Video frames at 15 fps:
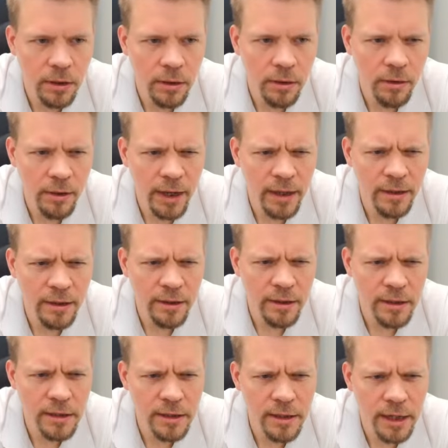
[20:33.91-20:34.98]
Okay,
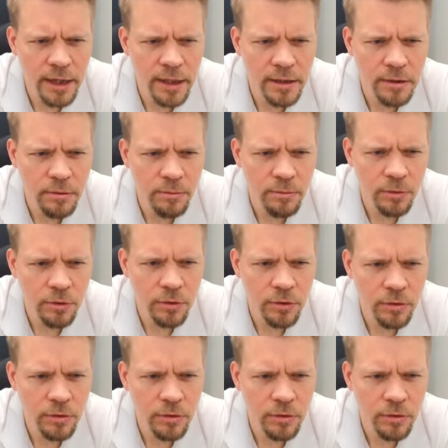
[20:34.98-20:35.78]
there's chance to put